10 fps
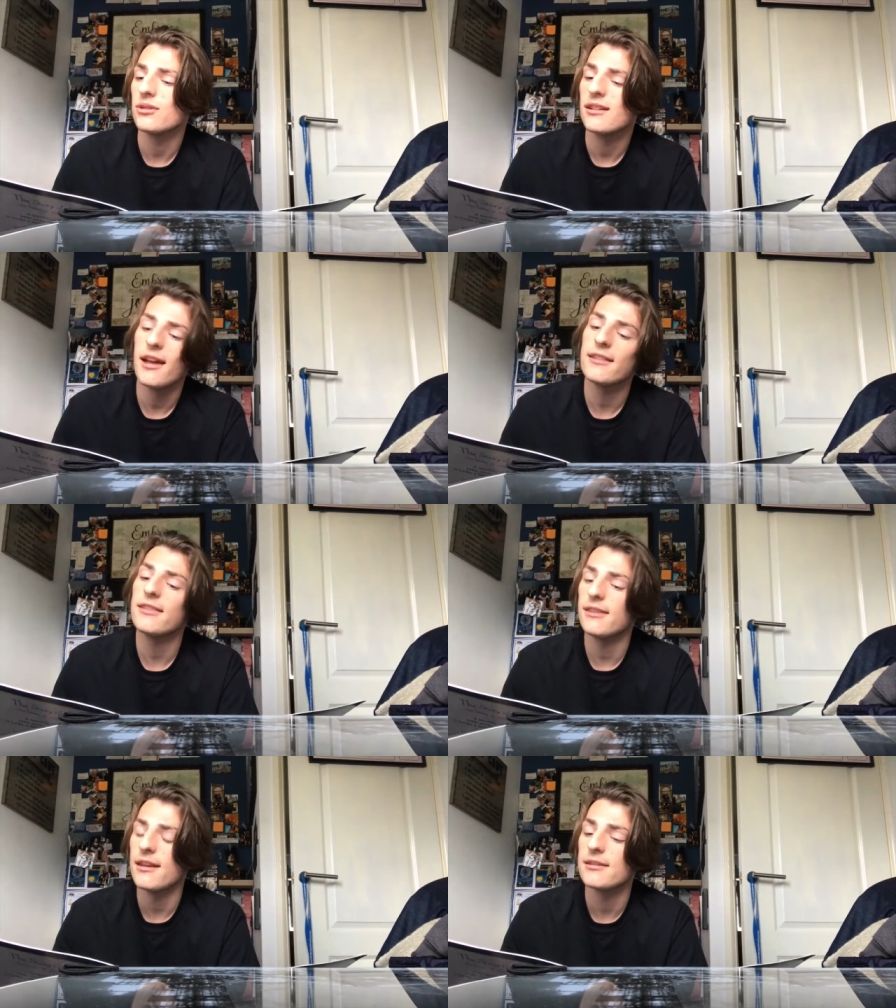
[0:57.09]
do it like
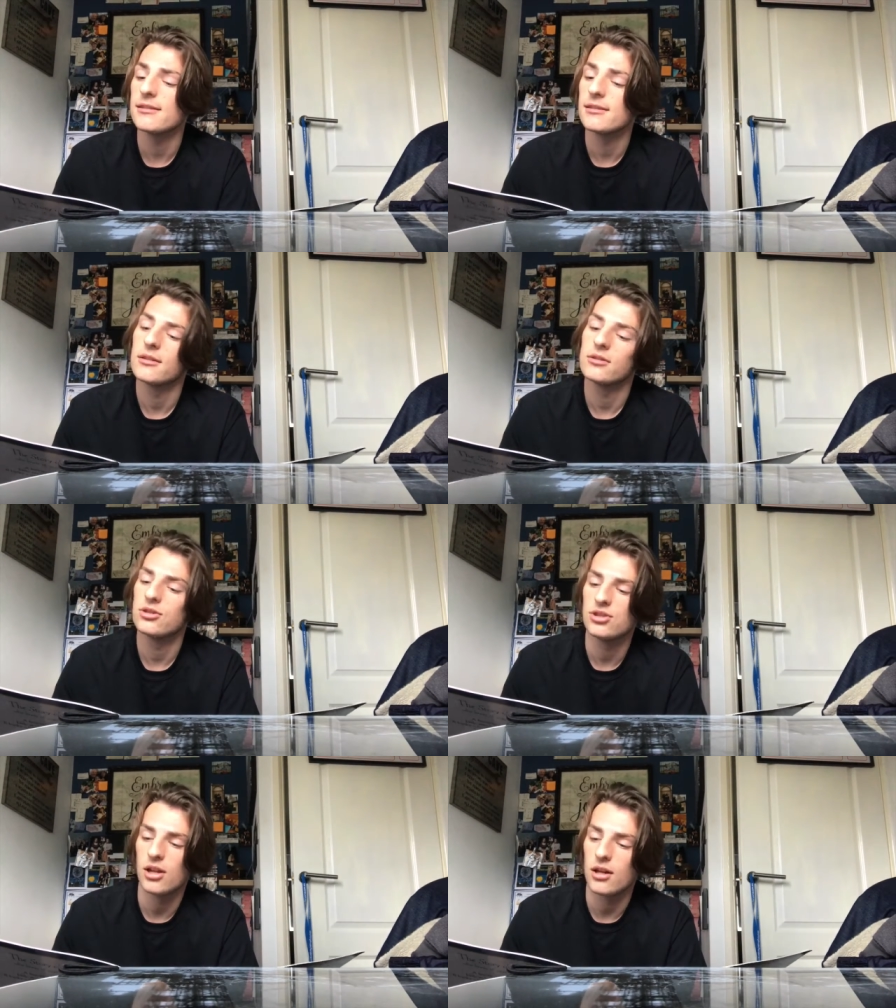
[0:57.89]
this,
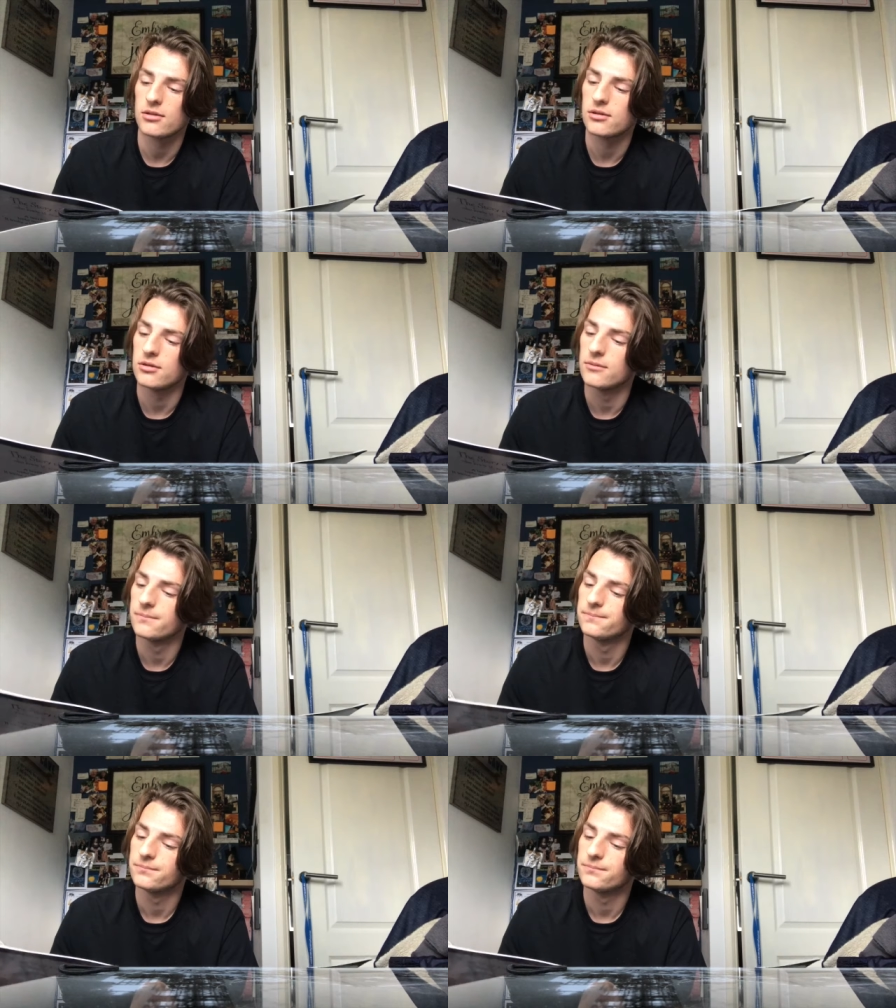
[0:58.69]
she answered